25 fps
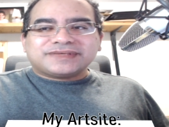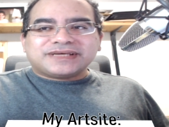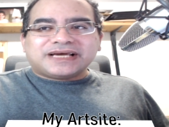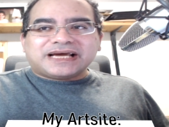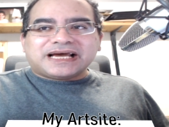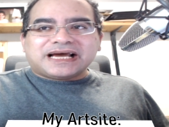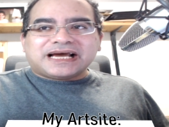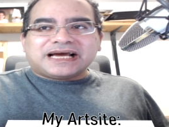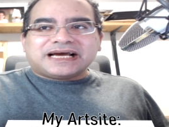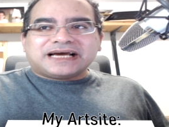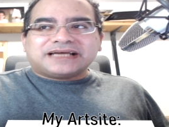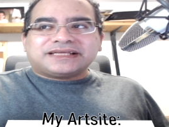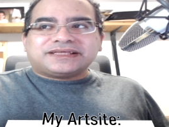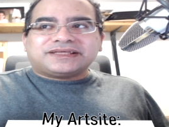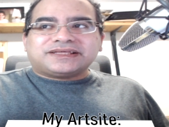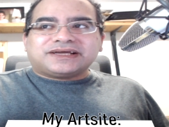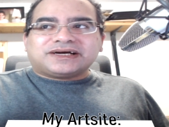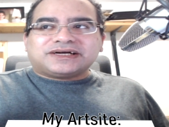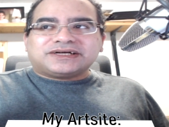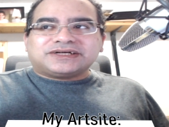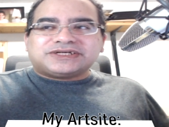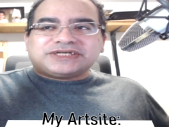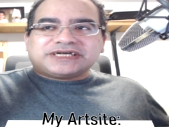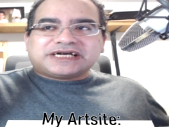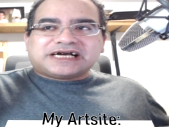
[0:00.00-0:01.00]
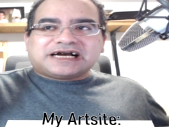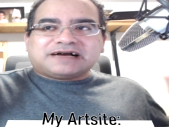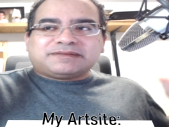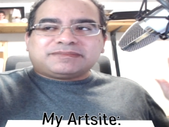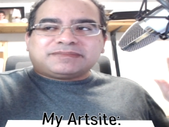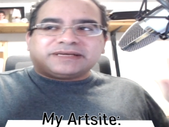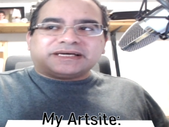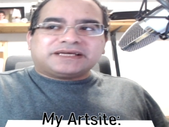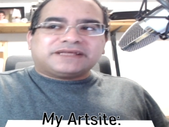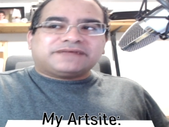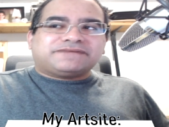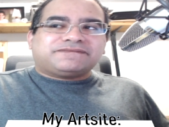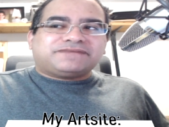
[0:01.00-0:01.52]
And uh, check out my
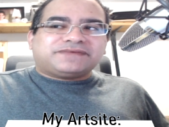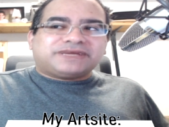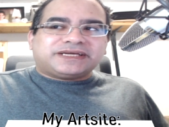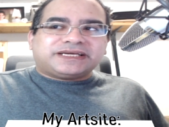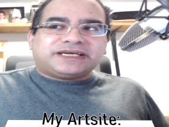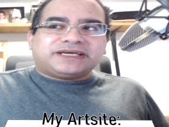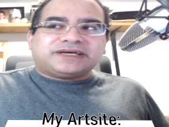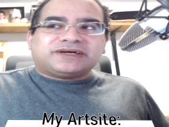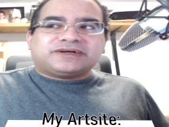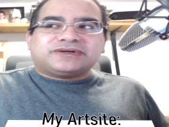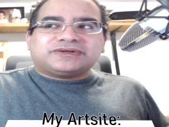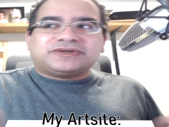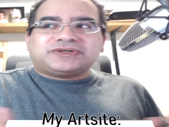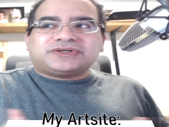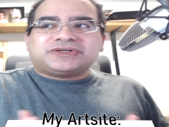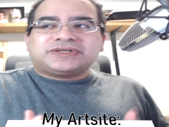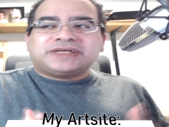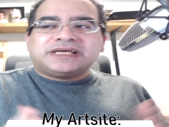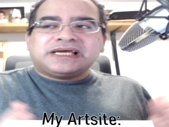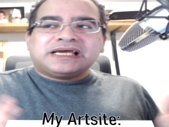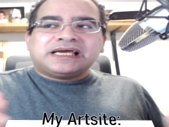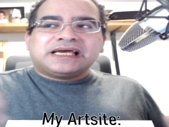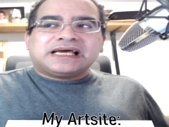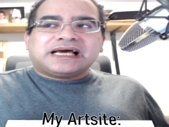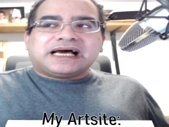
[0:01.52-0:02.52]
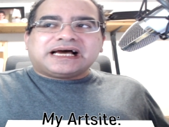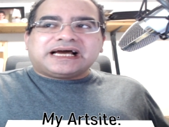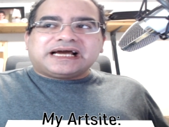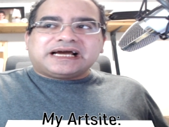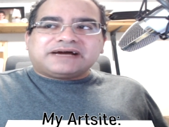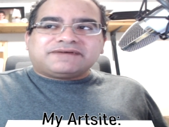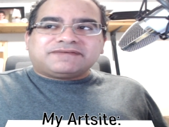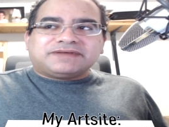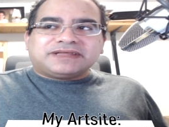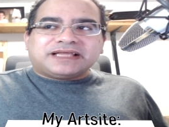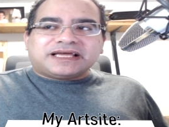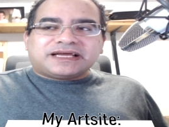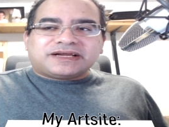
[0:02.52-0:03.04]
other videos. I have
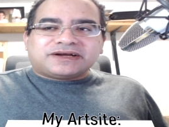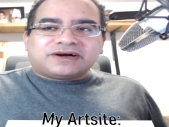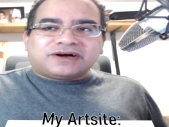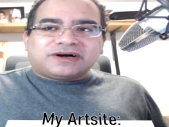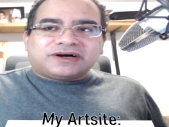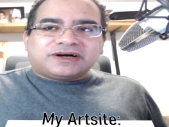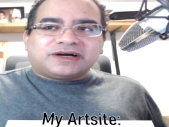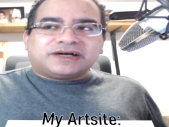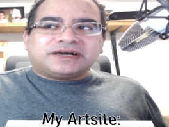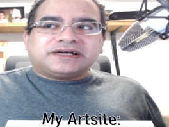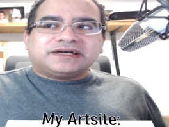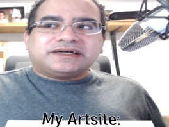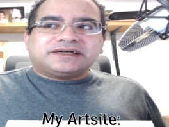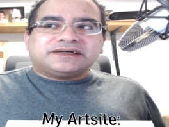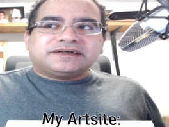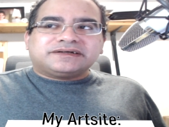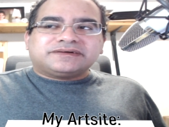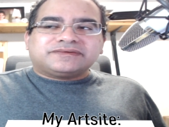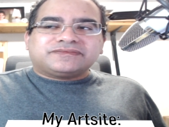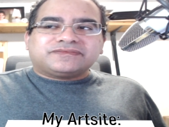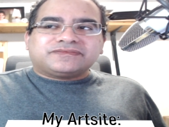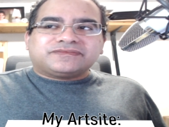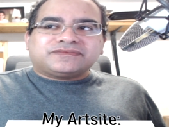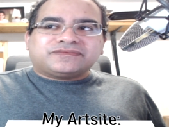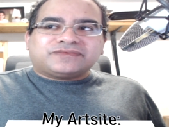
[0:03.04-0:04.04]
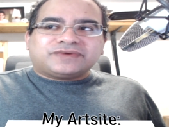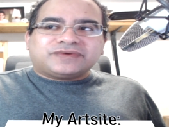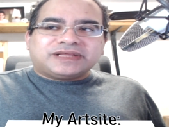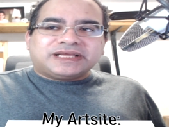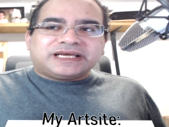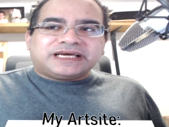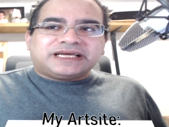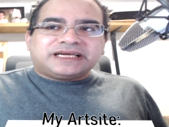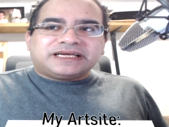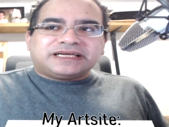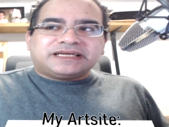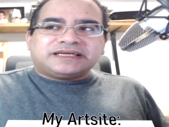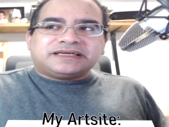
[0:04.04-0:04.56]
a lot of art
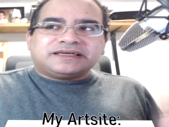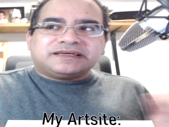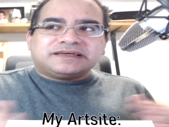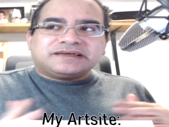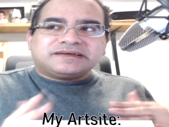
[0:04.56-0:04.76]
related.